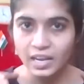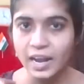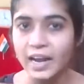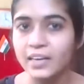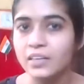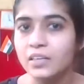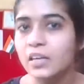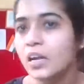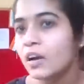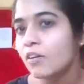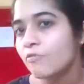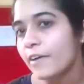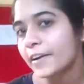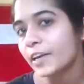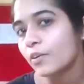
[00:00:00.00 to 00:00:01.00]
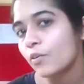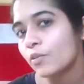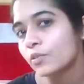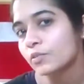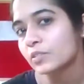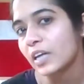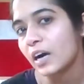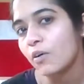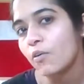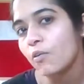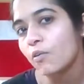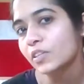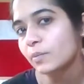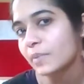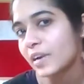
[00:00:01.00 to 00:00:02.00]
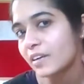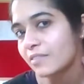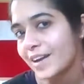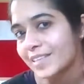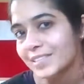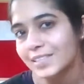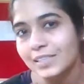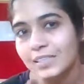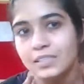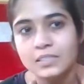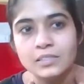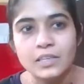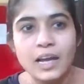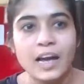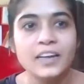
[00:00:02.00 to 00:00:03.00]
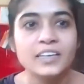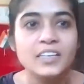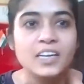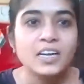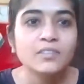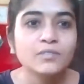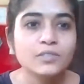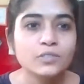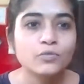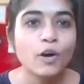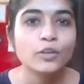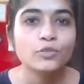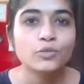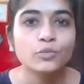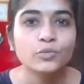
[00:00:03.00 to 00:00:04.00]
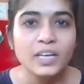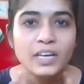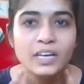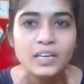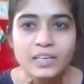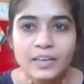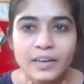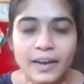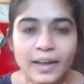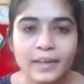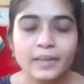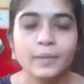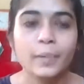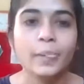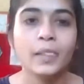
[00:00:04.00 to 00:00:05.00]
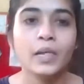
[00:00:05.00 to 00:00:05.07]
and working on all the blood vessels and nerves going through the neck.